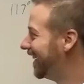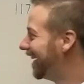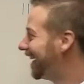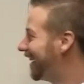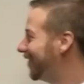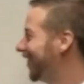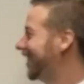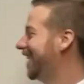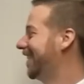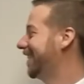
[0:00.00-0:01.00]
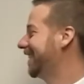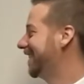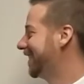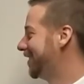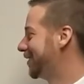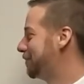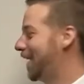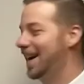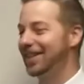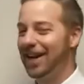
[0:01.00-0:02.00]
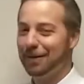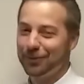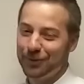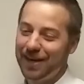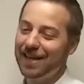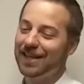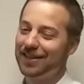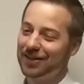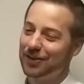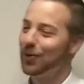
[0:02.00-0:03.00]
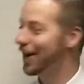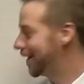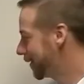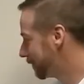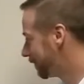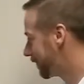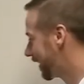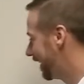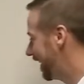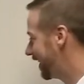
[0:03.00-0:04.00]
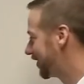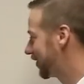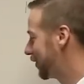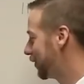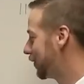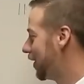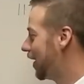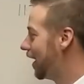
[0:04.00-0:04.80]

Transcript: But the area is pi times radius squared. And so